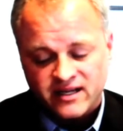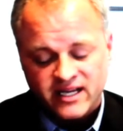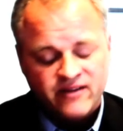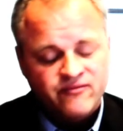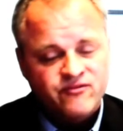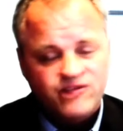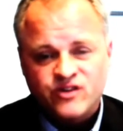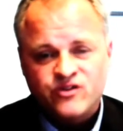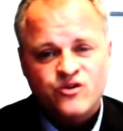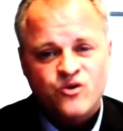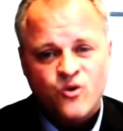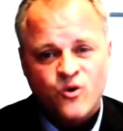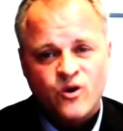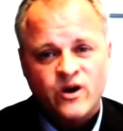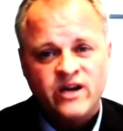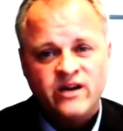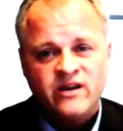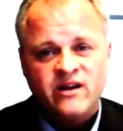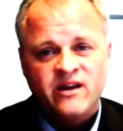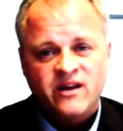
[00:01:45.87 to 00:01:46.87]

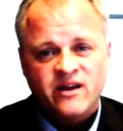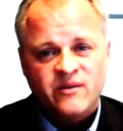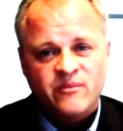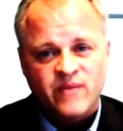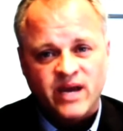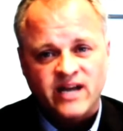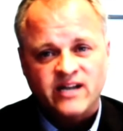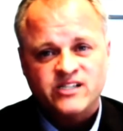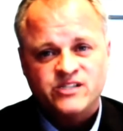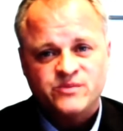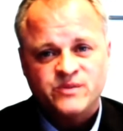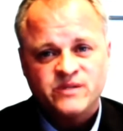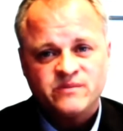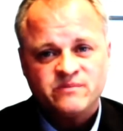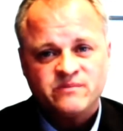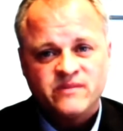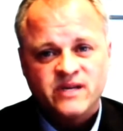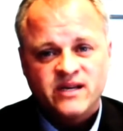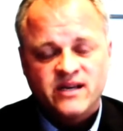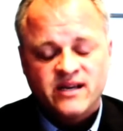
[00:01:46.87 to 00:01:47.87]
inventory
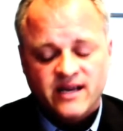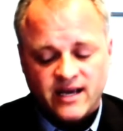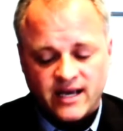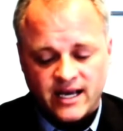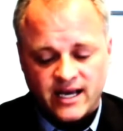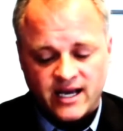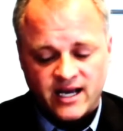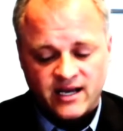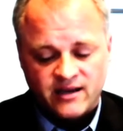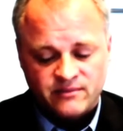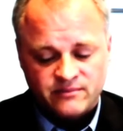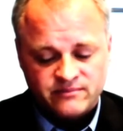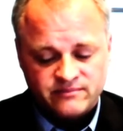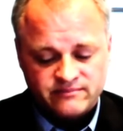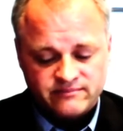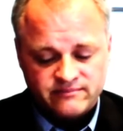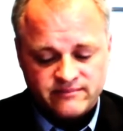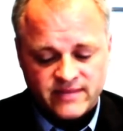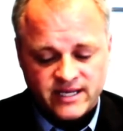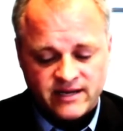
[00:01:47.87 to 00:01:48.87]
management
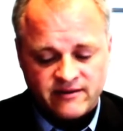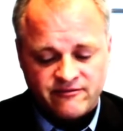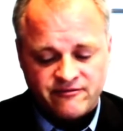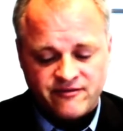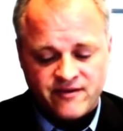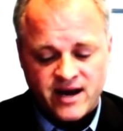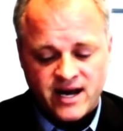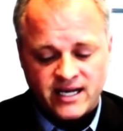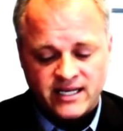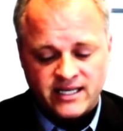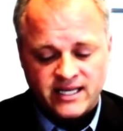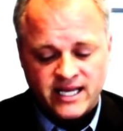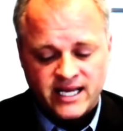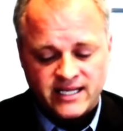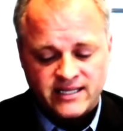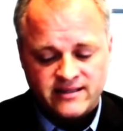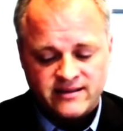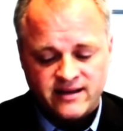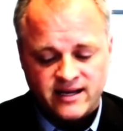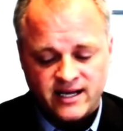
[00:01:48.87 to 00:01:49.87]
and find
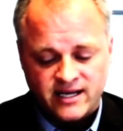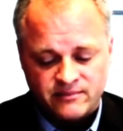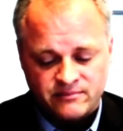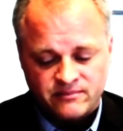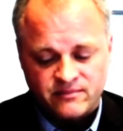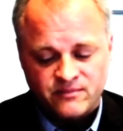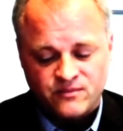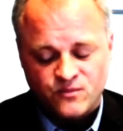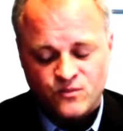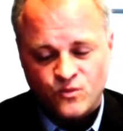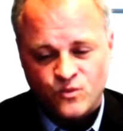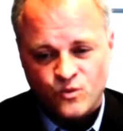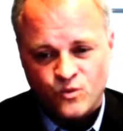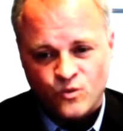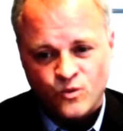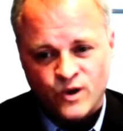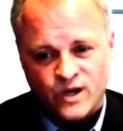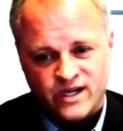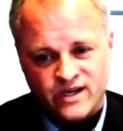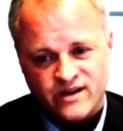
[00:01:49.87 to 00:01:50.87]
that
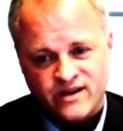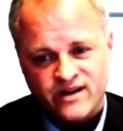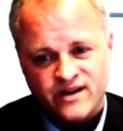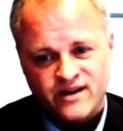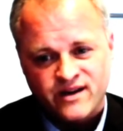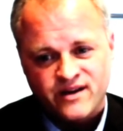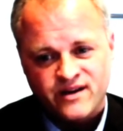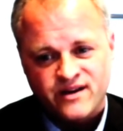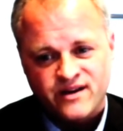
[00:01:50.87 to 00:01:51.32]
when,